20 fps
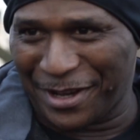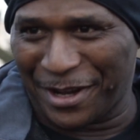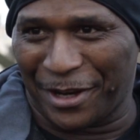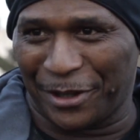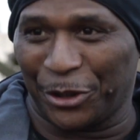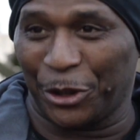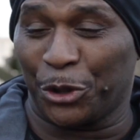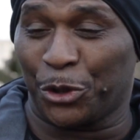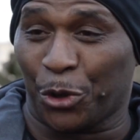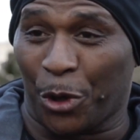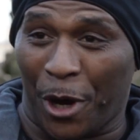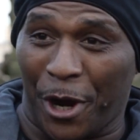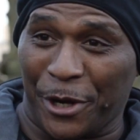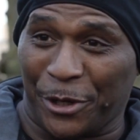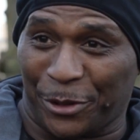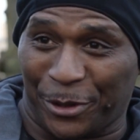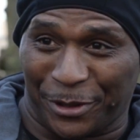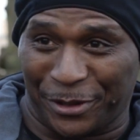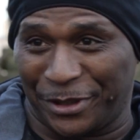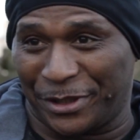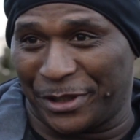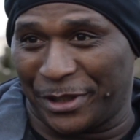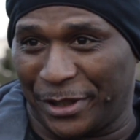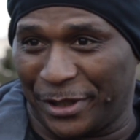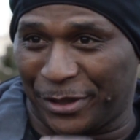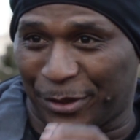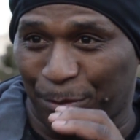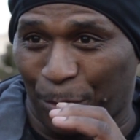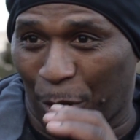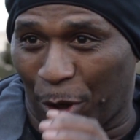And the Droid horn is a
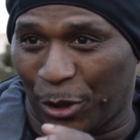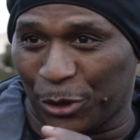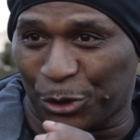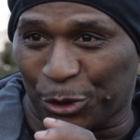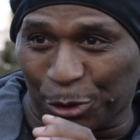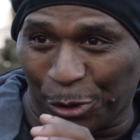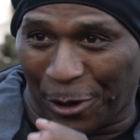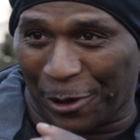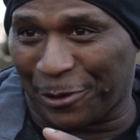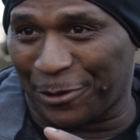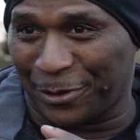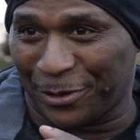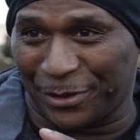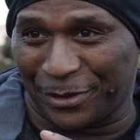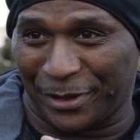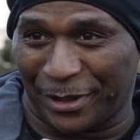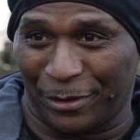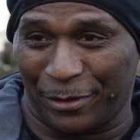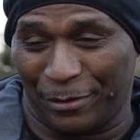small truck horn that